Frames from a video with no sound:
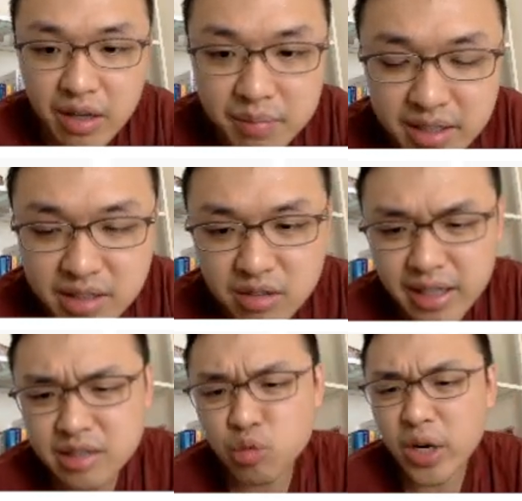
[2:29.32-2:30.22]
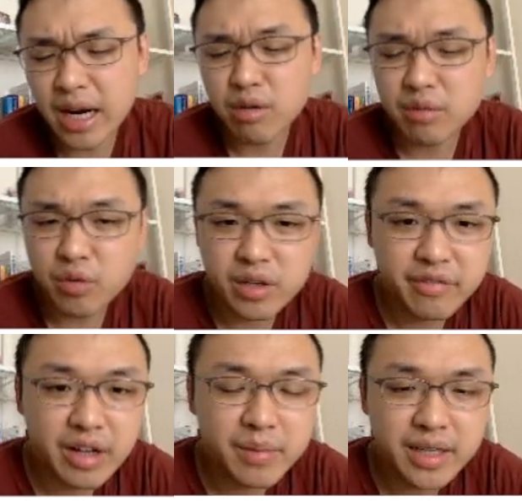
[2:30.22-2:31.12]
minutes, so that's 1 hour and
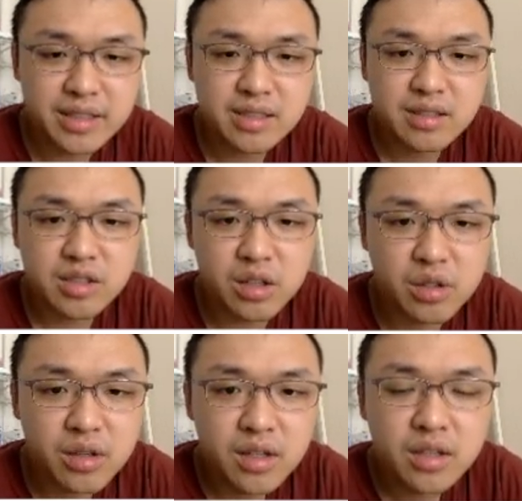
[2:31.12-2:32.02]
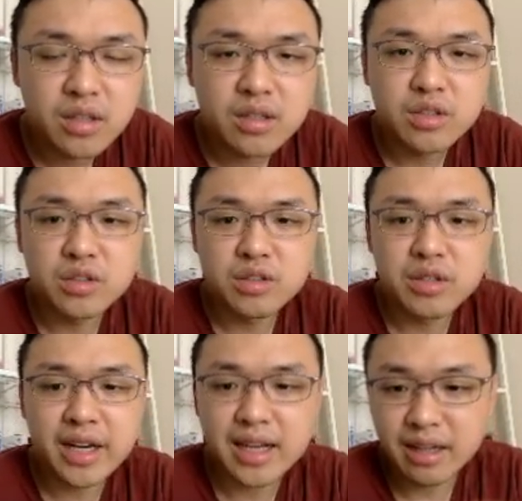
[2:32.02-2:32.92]
45 minutes. So you will
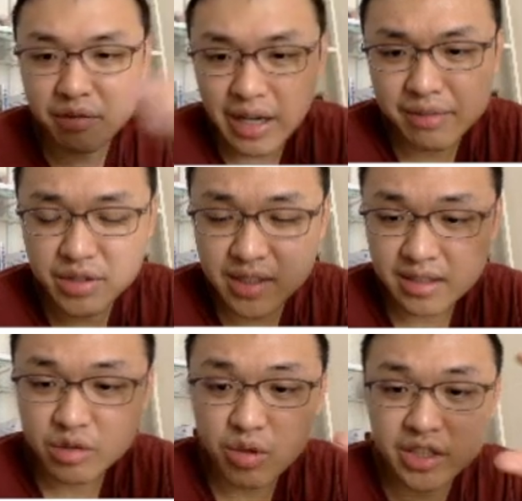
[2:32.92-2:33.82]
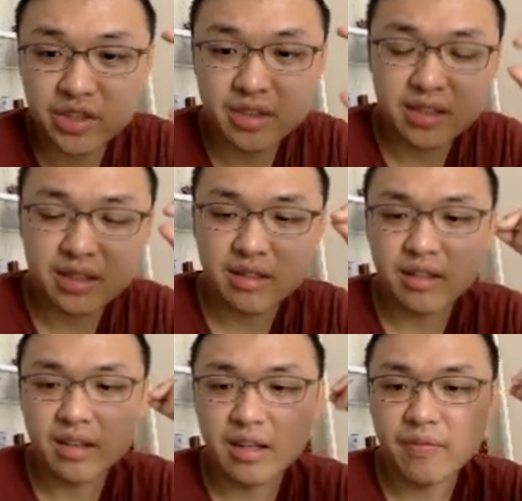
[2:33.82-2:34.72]
get like 5 to 6 questions
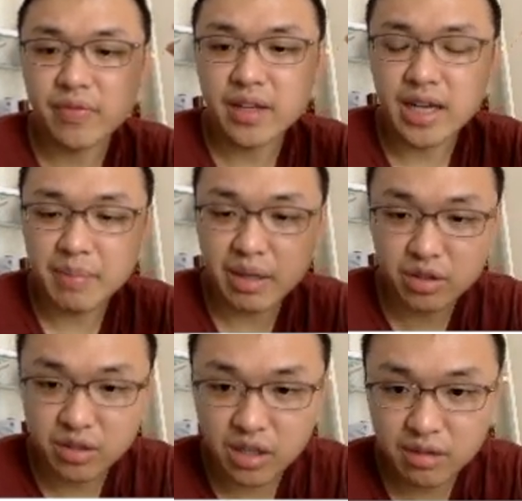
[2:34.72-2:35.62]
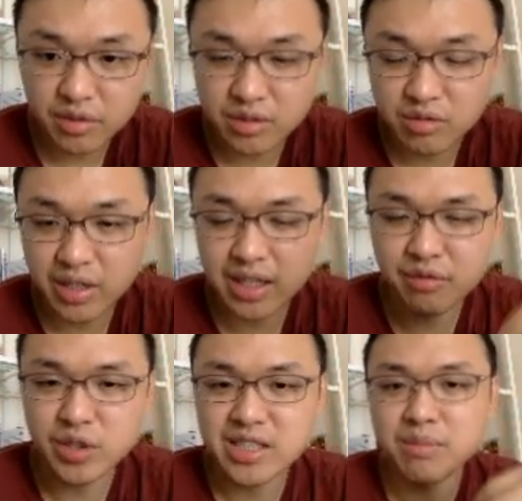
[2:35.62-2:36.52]
about the novels, right? Like
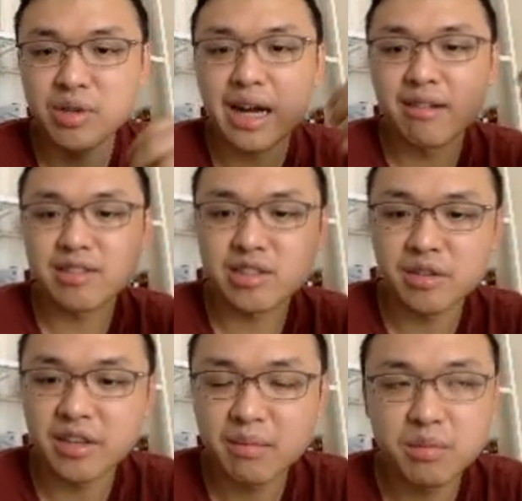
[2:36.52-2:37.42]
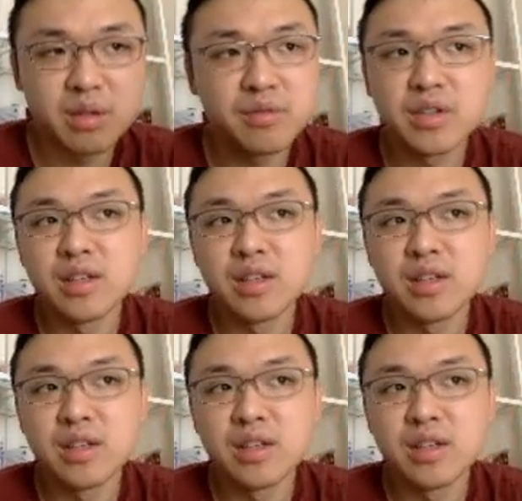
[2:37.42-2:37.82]
for example, how is the theme of